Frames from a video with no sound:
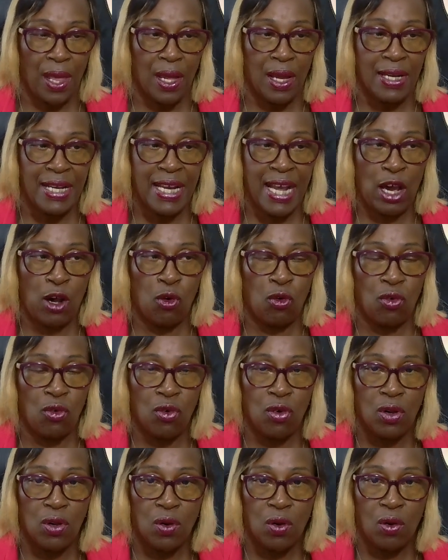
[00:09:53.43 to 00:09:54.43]
Now,
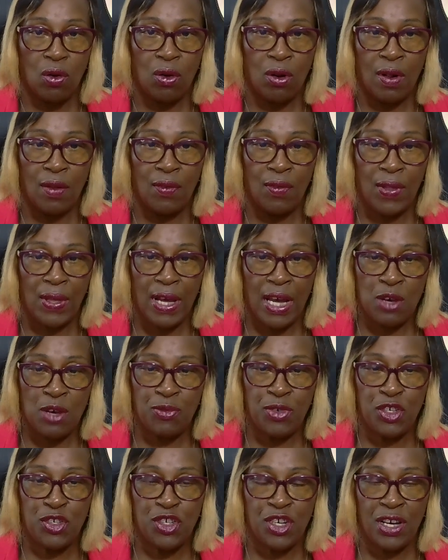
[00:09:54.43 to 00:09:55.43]
Have
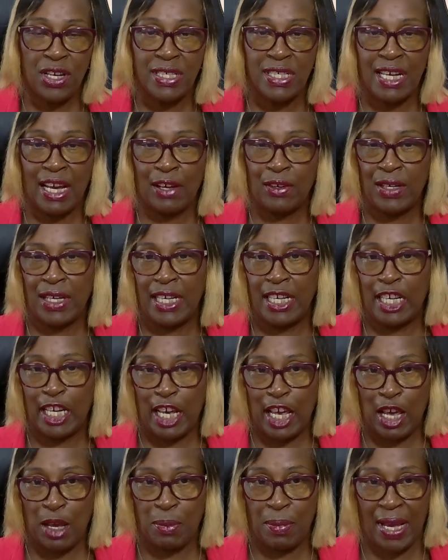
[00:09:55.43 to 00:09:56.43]
you turned down any
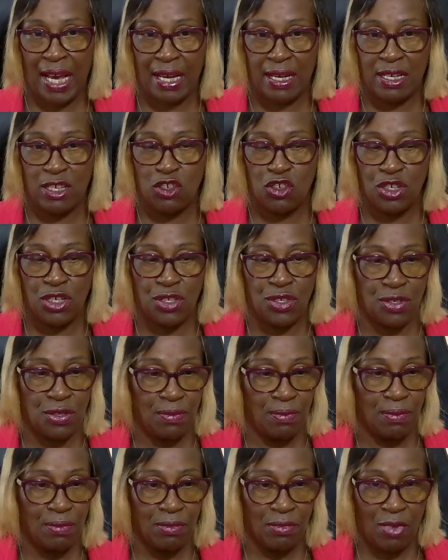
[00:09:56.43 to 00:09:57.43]
care packages?
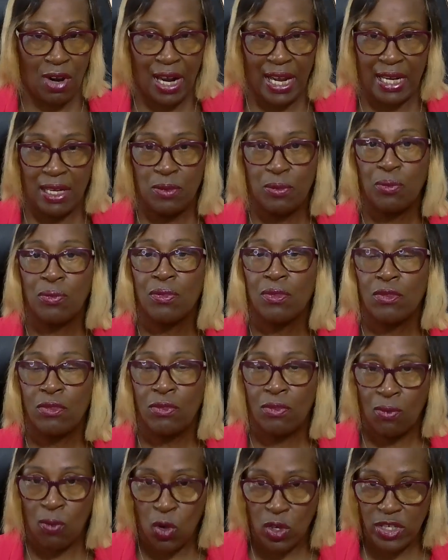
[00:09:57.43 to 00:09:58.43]
Right.
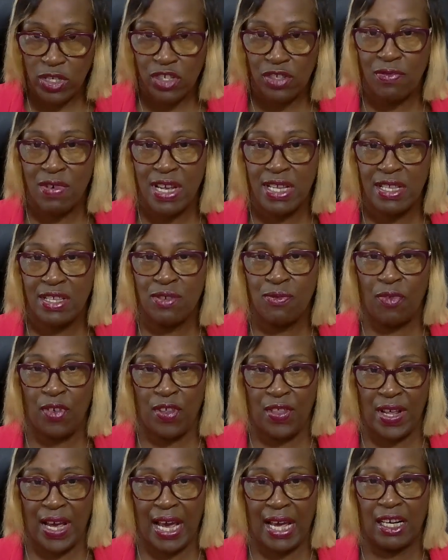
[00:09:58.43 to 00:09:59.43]
What's the reason for
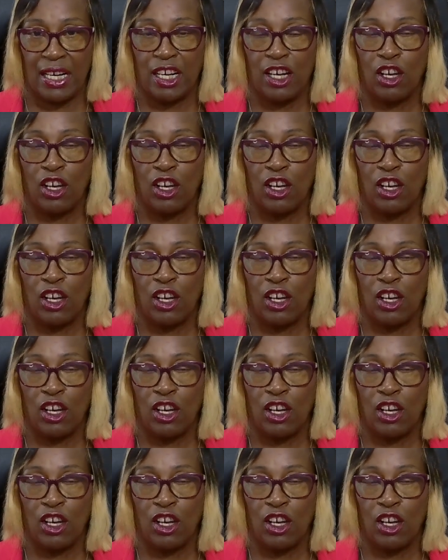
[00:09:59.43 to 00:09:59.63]
that?